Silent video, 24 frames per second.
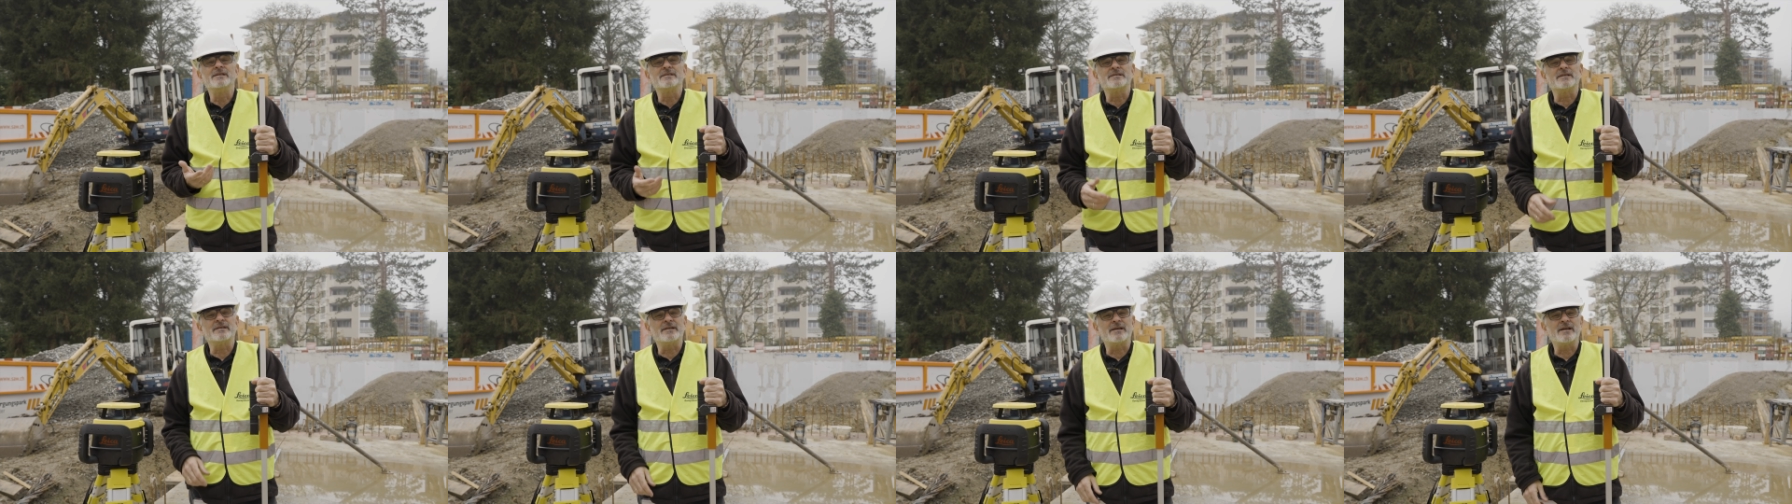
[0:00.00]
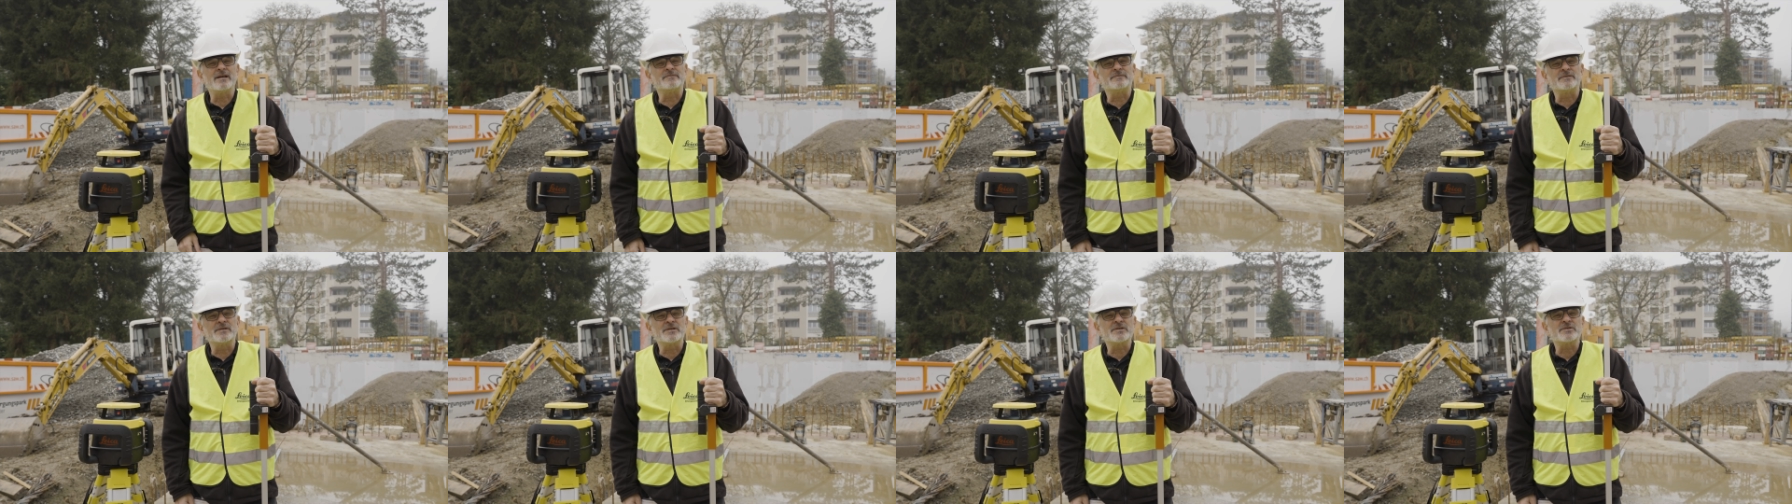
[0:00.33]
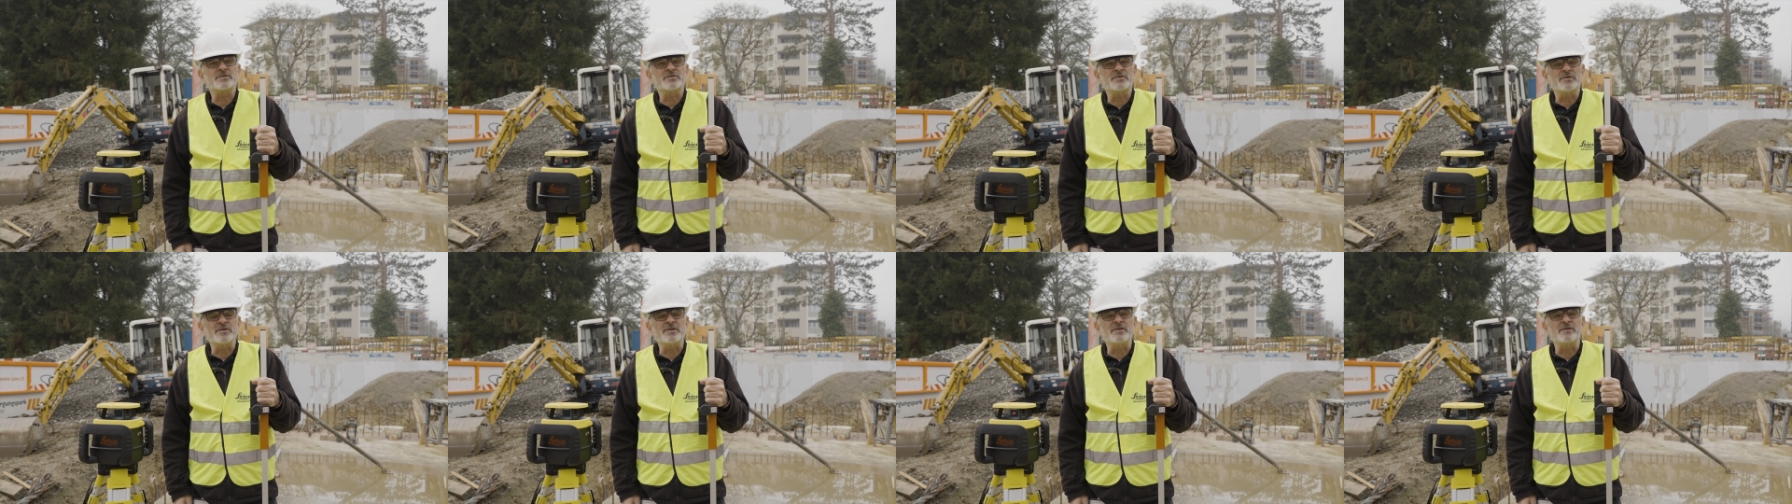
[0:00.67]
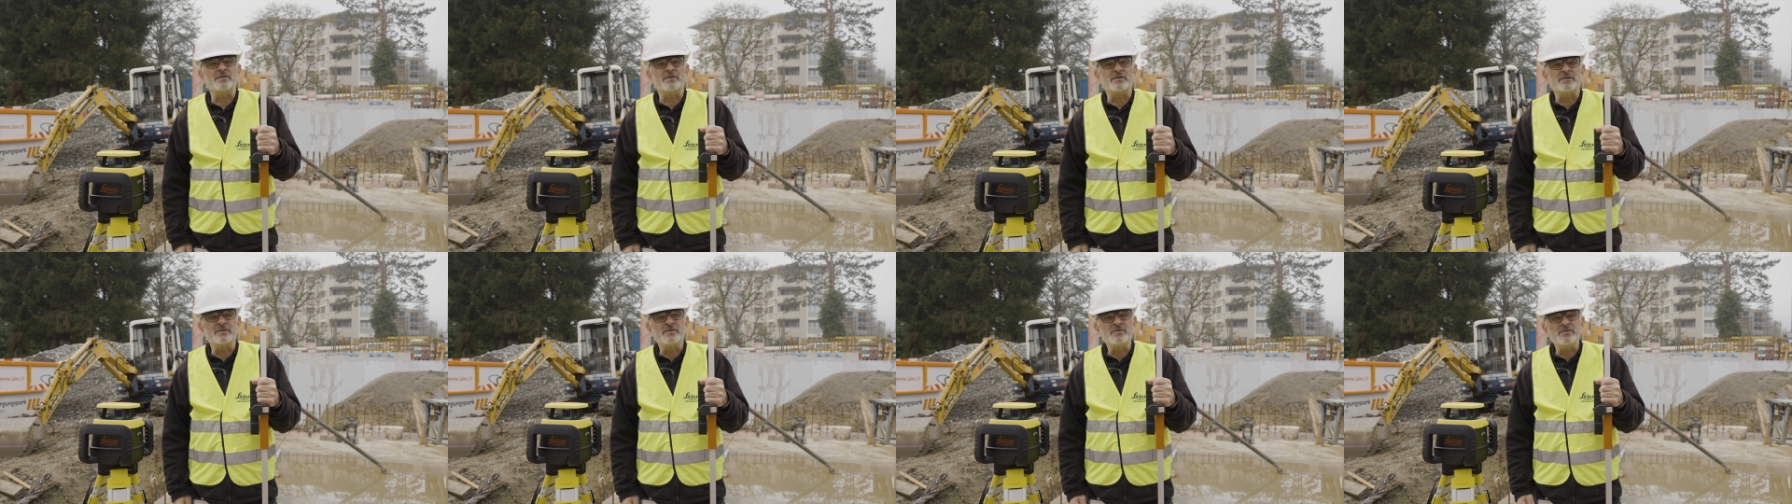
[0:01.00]
Today I want to show
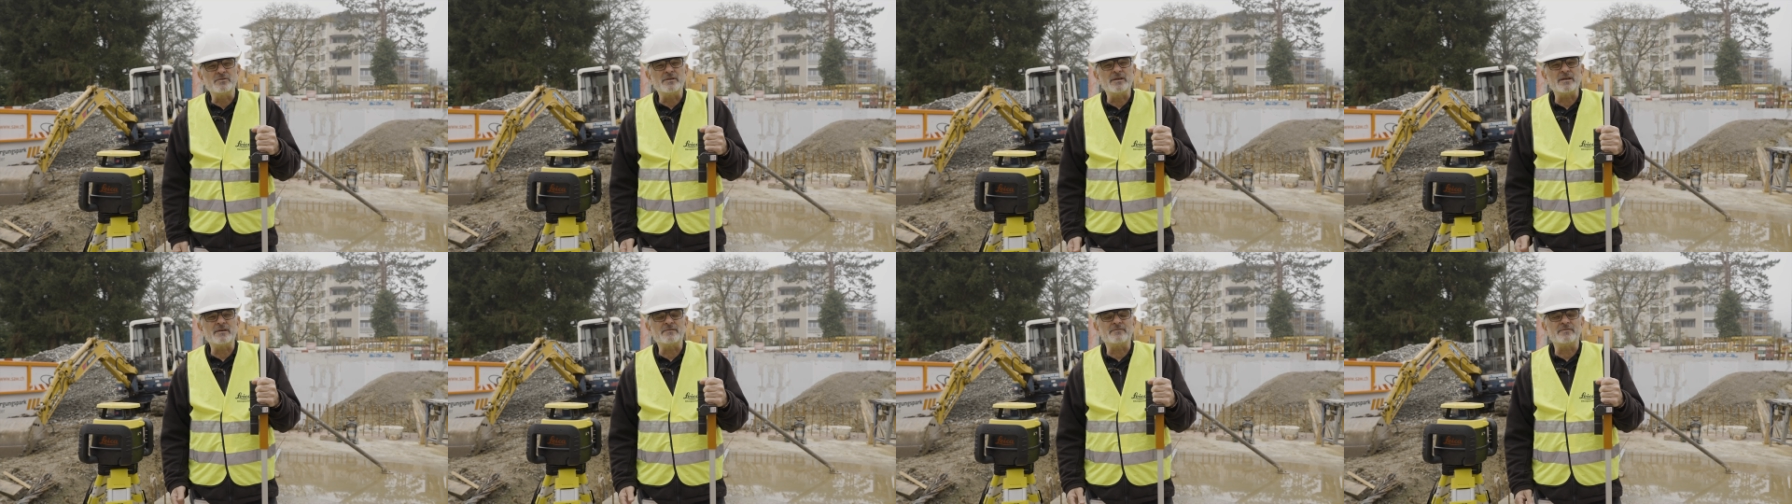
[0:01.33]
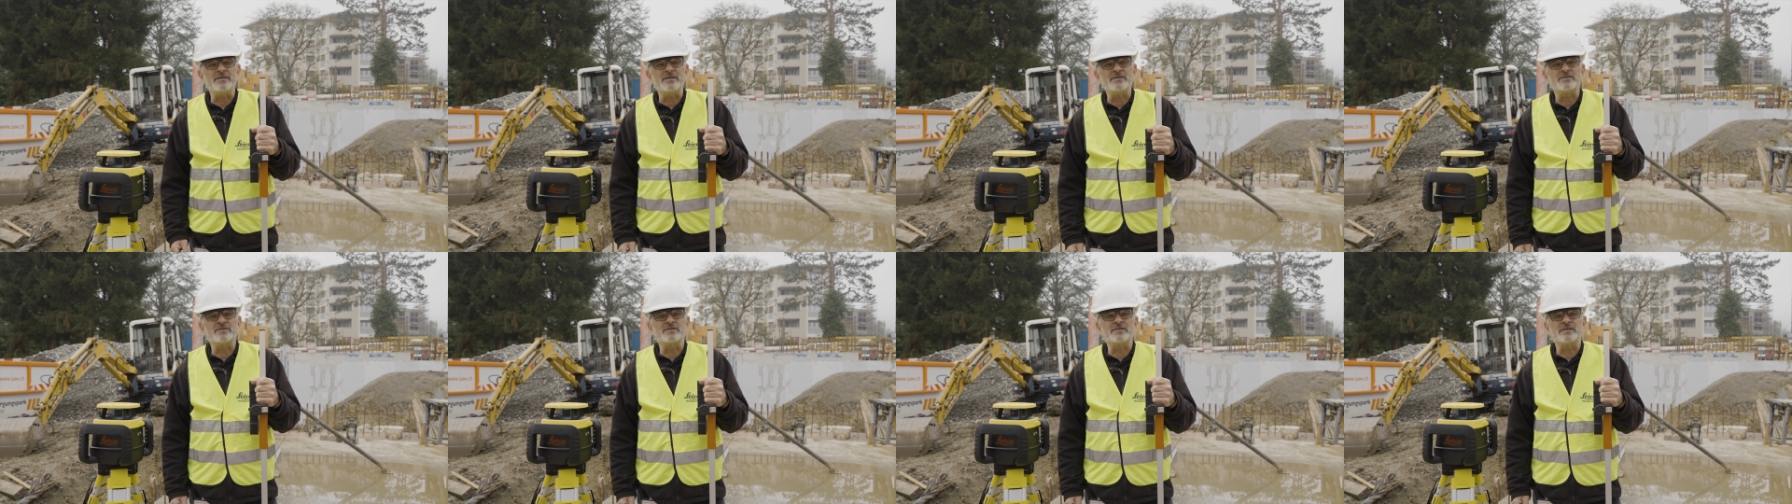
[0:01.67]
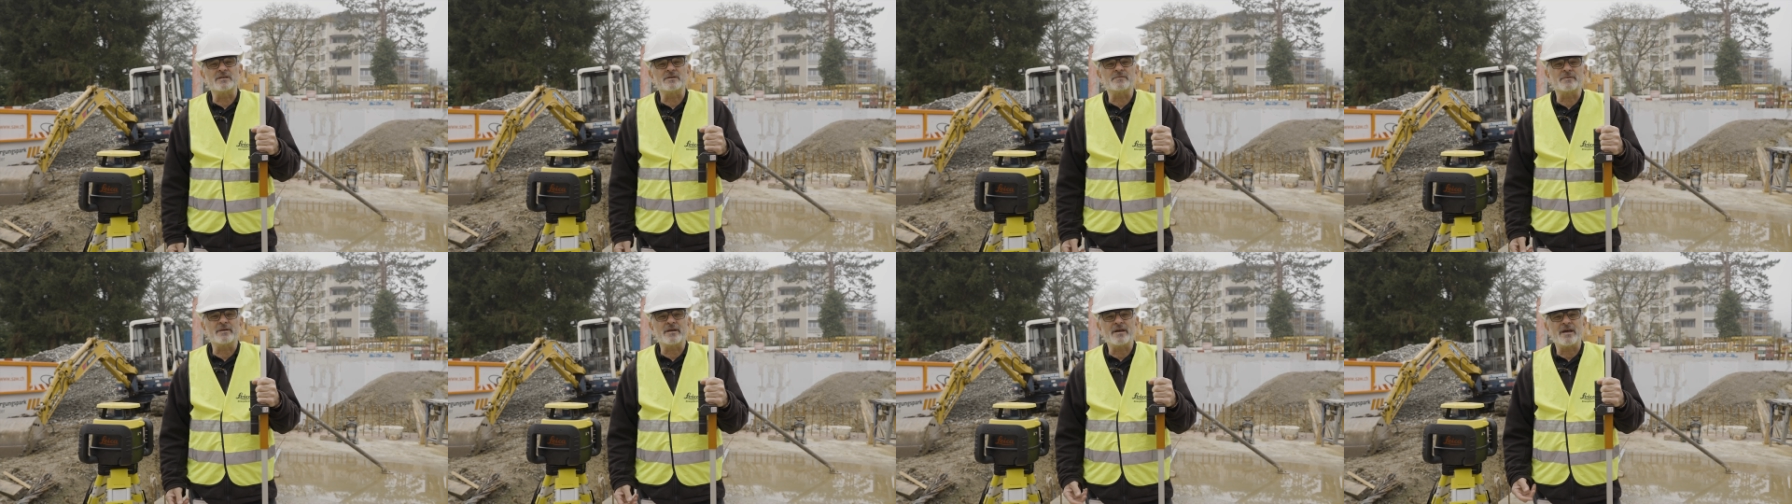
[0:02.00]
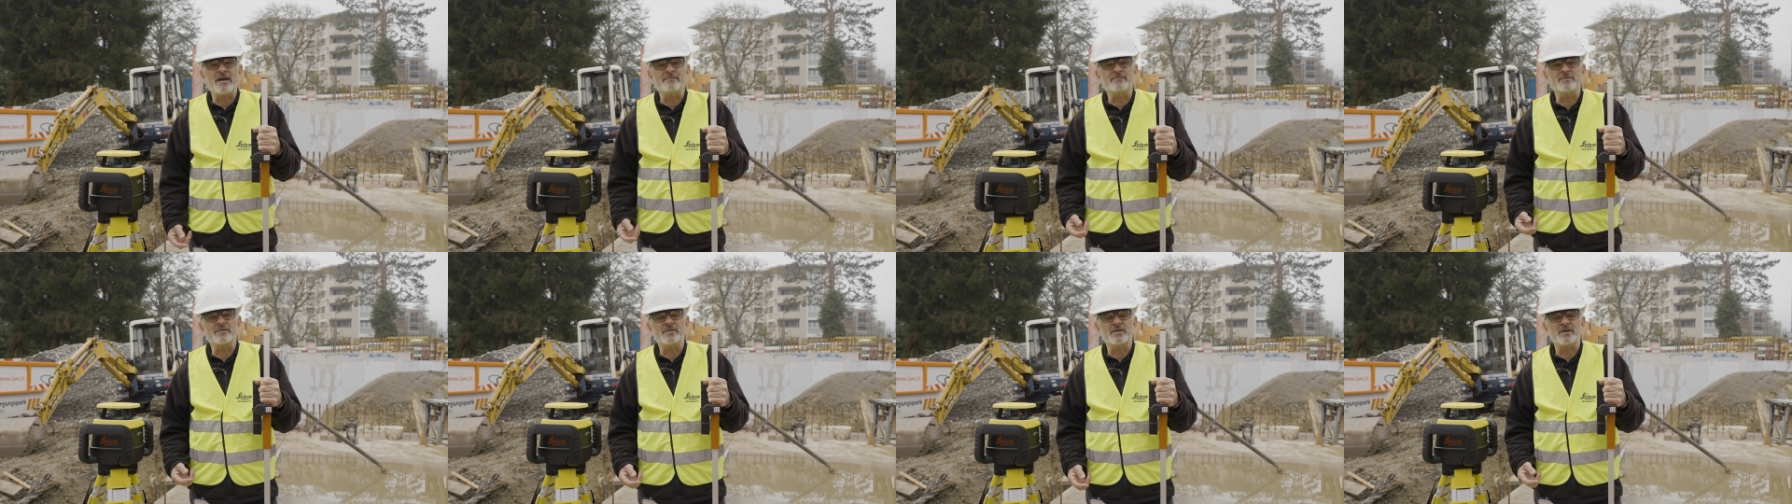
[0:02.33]
you a unique feature that we
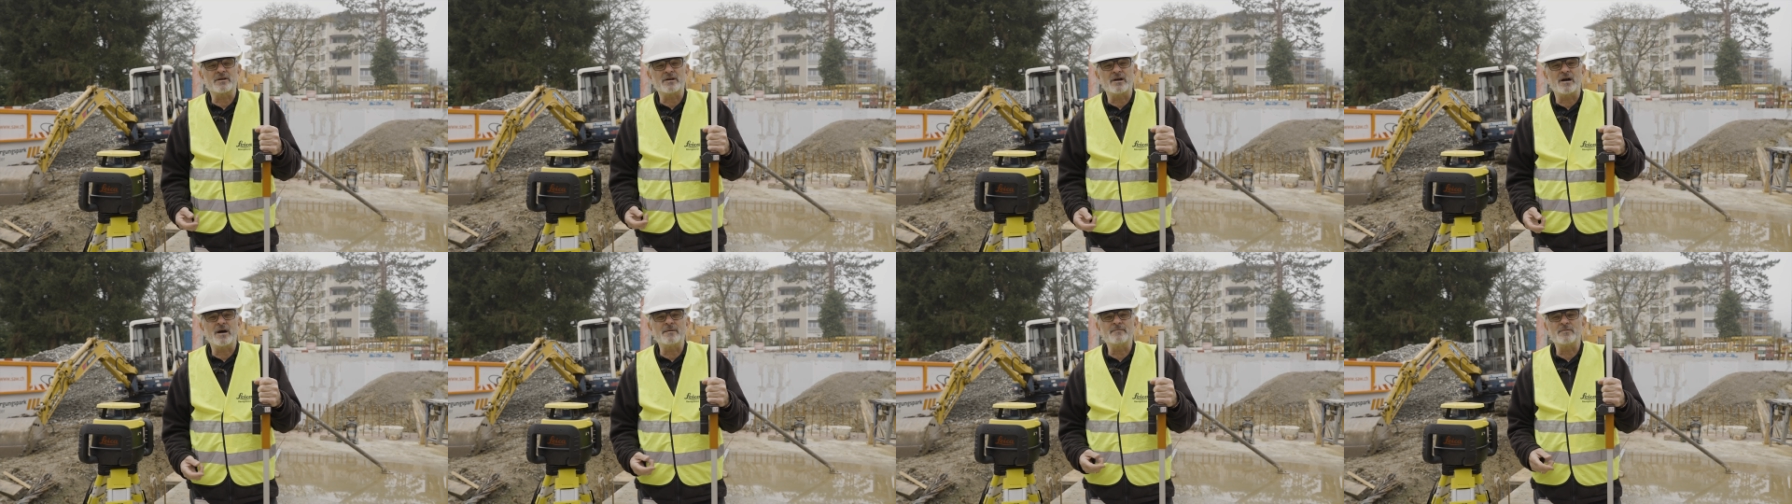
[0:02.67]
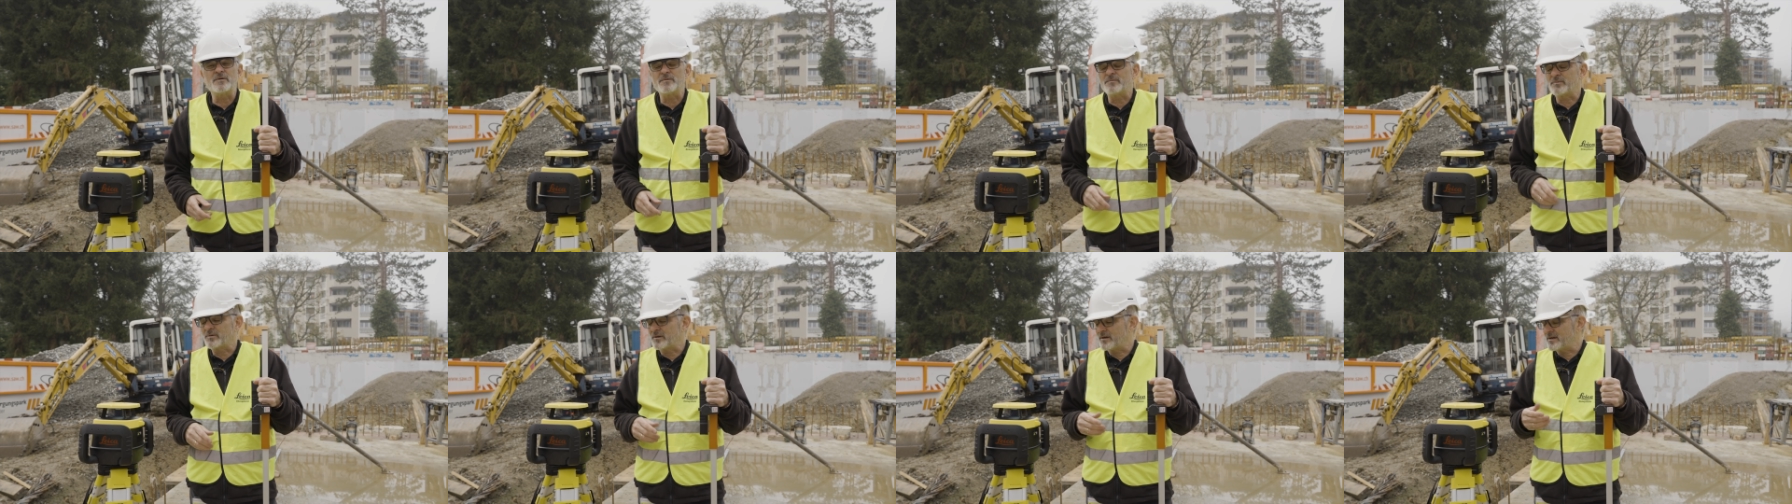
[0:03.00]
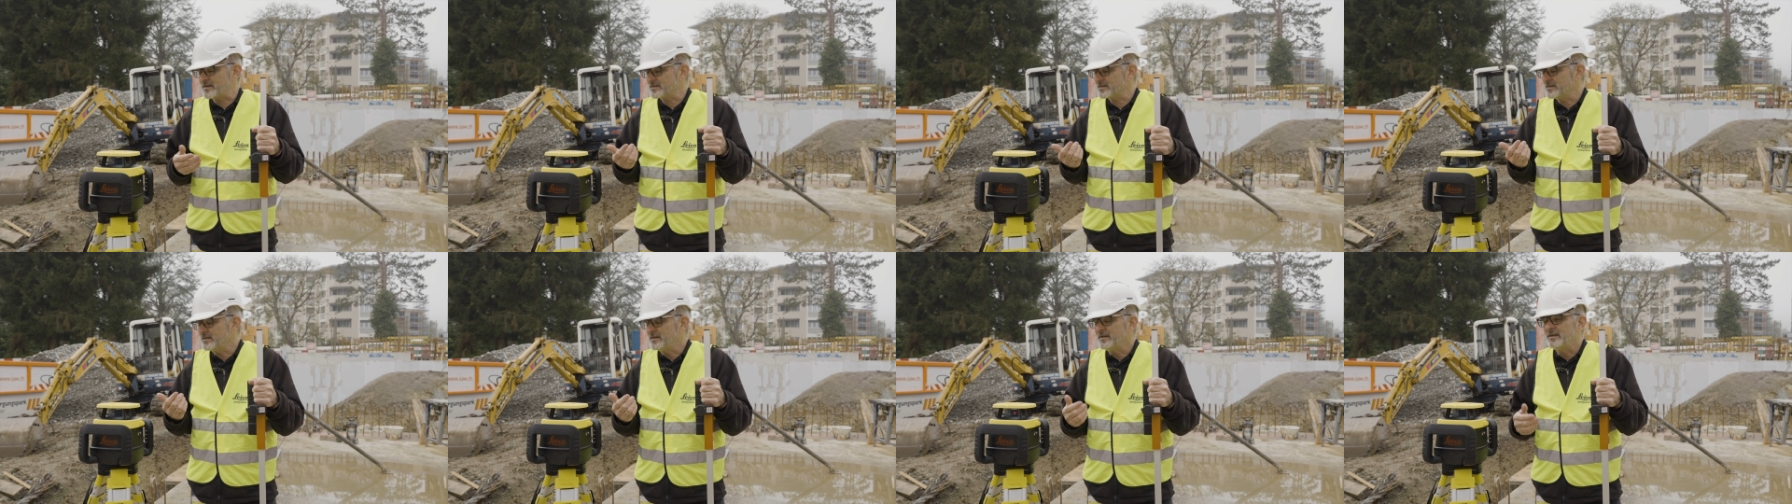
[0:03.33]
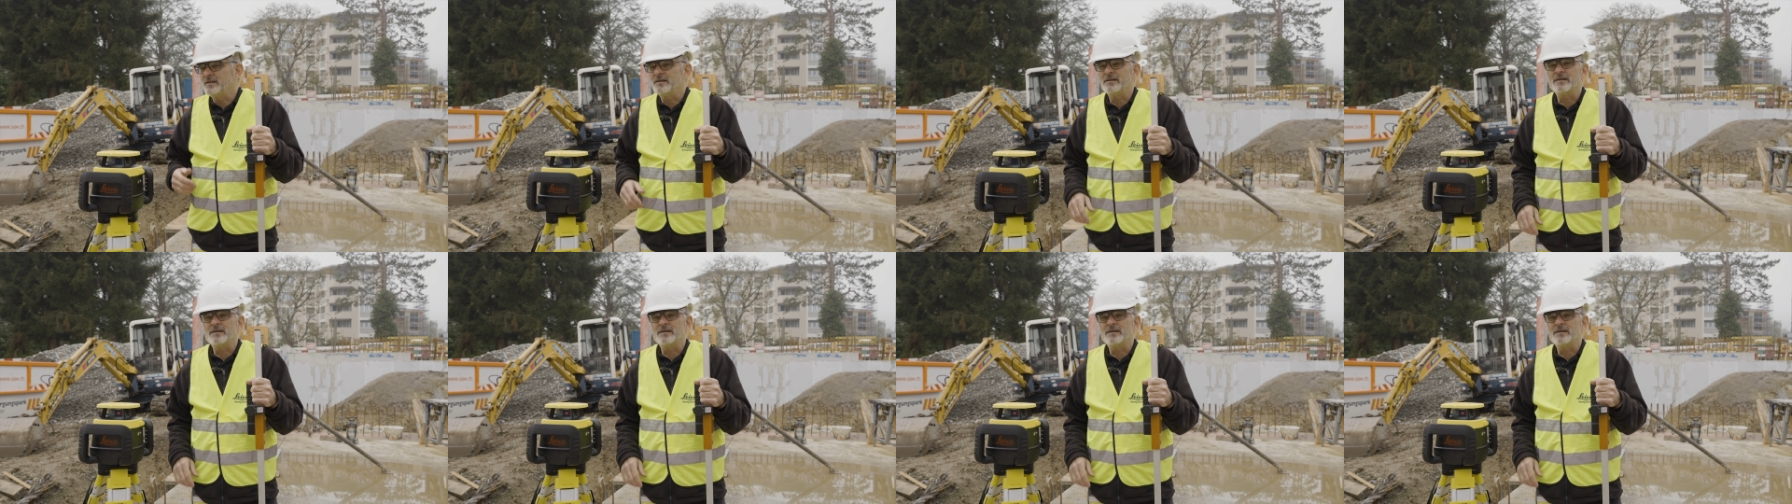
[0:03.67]
have with the Combo Plus